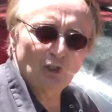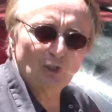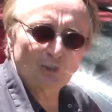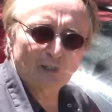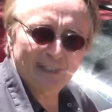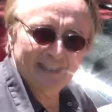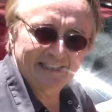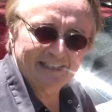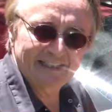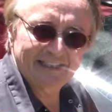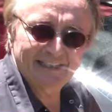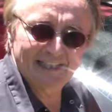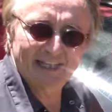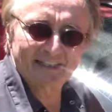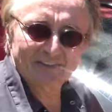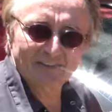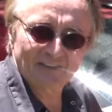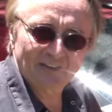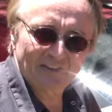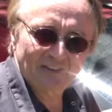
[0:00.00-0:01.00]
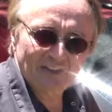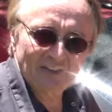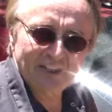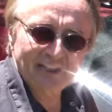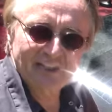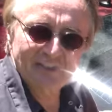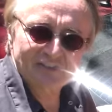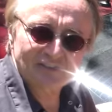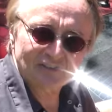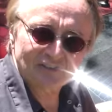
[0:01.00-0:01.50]
You can get
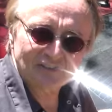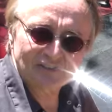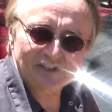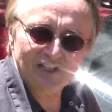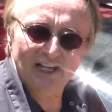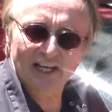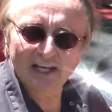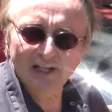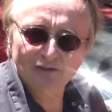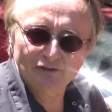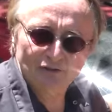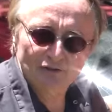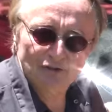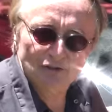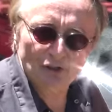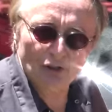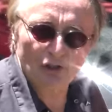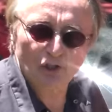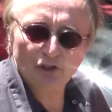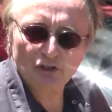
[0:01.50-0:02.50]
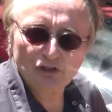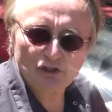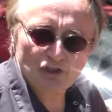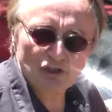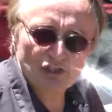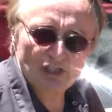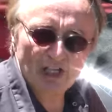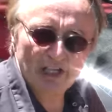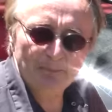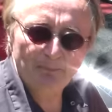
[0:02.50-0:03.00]
these things dirt
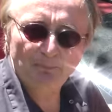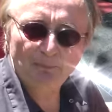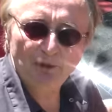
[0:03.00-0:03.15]
cheap